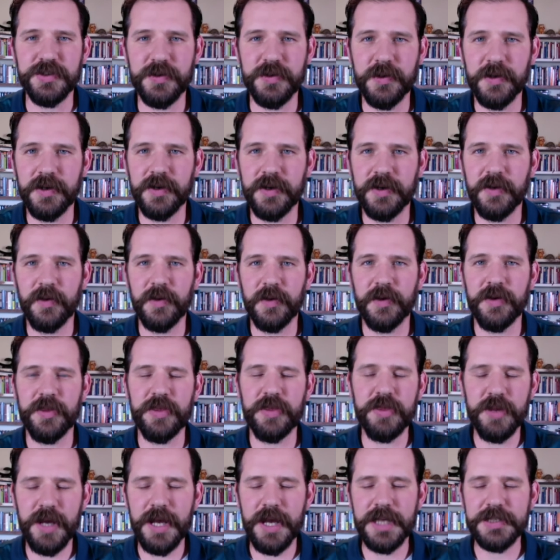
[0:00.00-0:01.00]
or, or
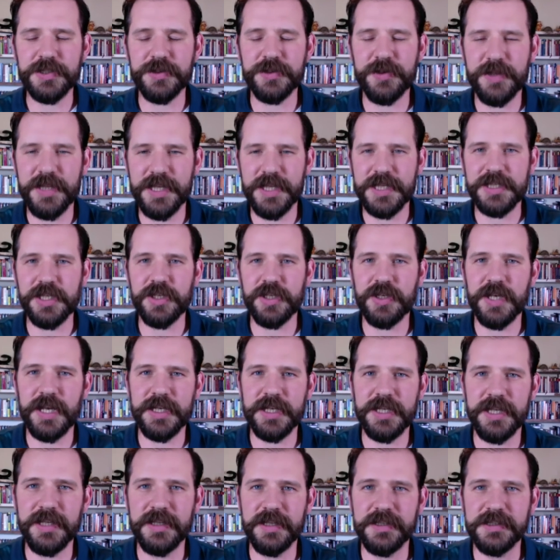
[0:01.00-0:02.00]
thoughts or things that you'd
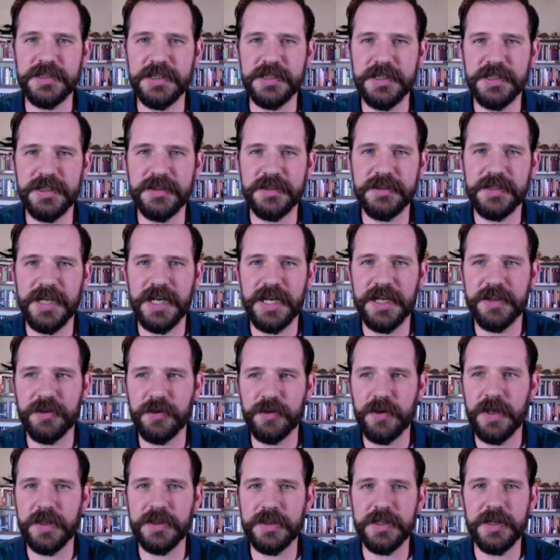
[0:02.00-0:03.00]
like to, to kind of
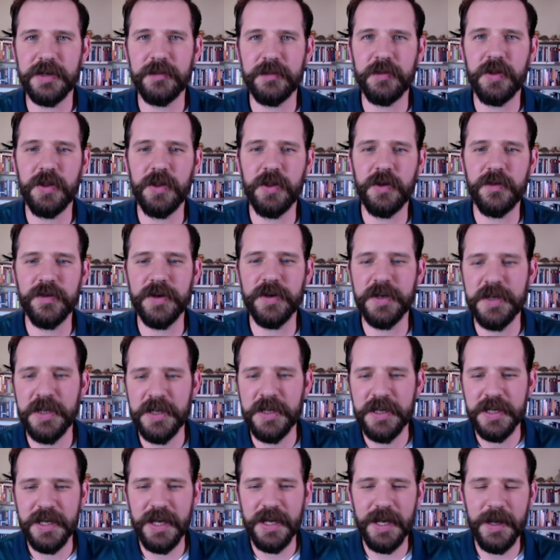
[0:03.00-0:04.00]
throw out there and mull over,
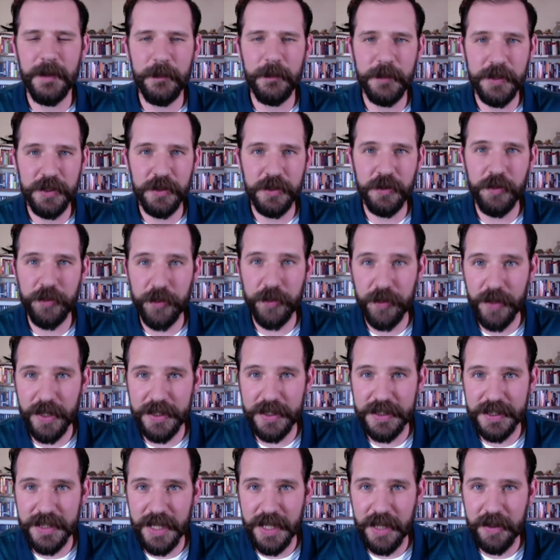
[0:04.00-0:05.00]
um, we can go through
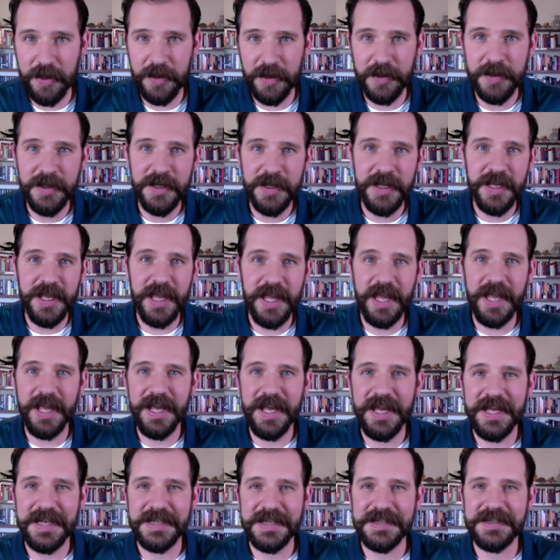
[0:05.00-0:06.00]
that together
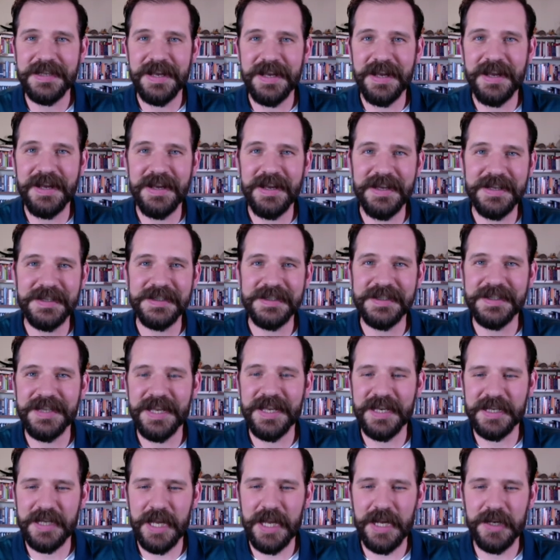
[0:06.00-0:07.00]
and, uh,
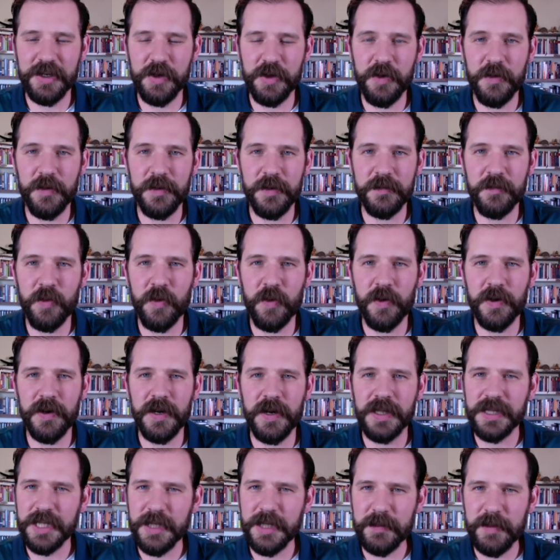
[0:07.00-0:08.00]
and kind of go more,
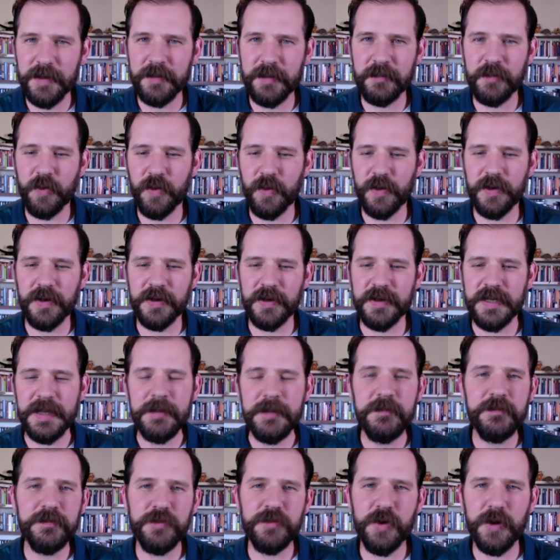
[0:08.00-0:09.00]
a little bit more
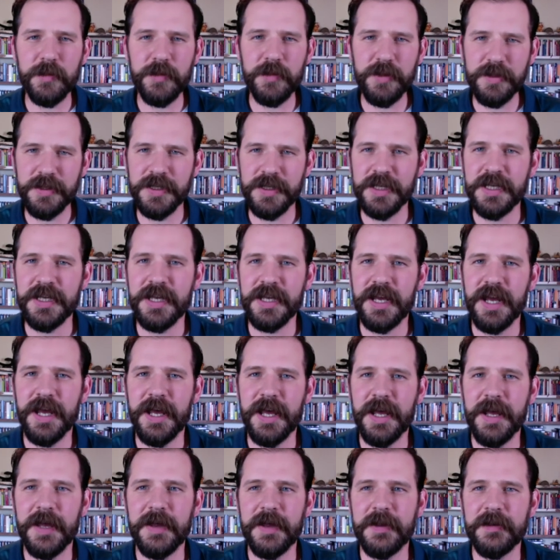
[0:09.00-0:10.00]
informal
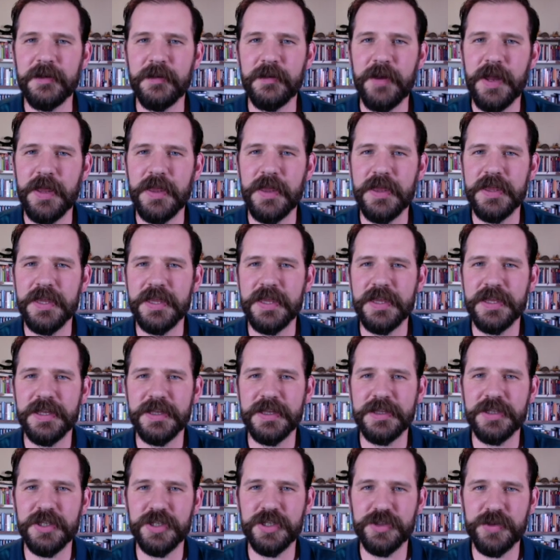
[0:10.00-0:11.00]
uh, rather than the,
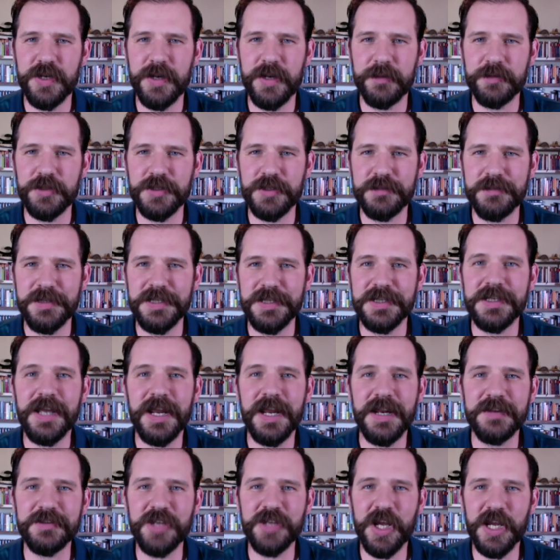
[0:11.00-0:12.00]
the straight up just me
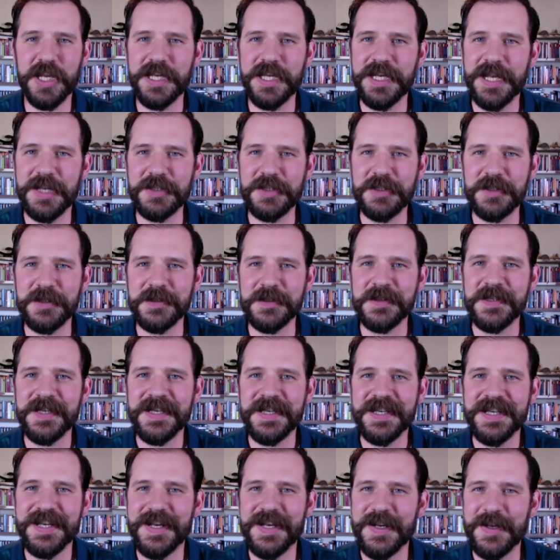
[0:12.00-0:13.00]
kind of talking at you.
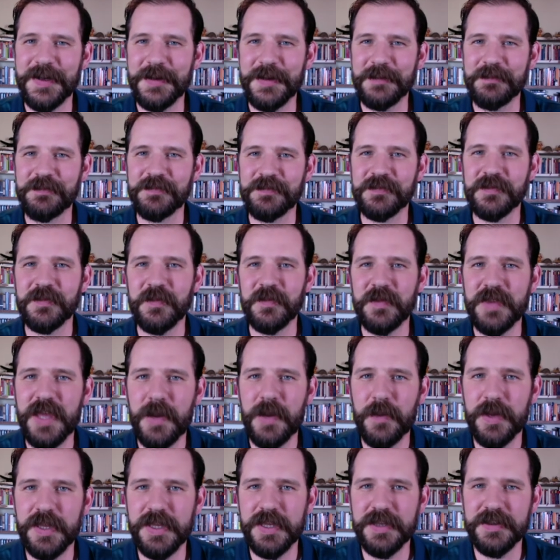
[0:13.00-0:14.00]
Um,
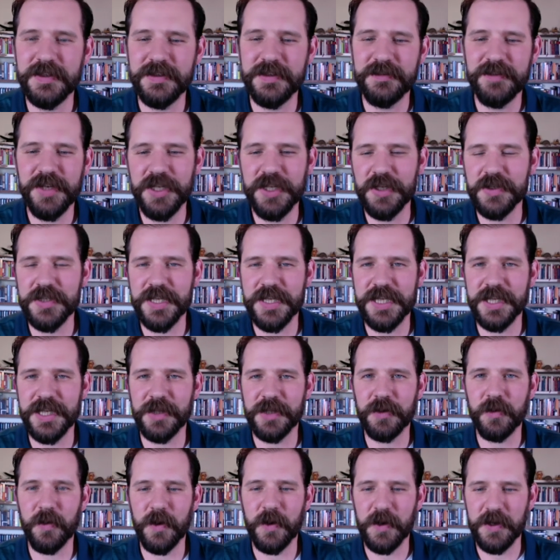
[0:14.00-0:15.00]
that way, the, the videos I think
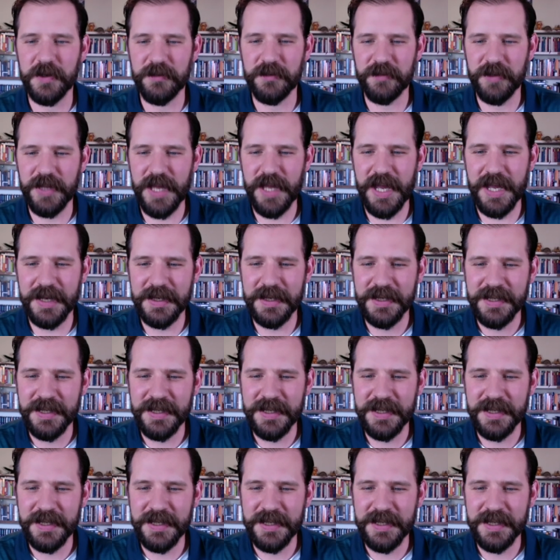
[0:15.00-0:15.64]
will work good for that.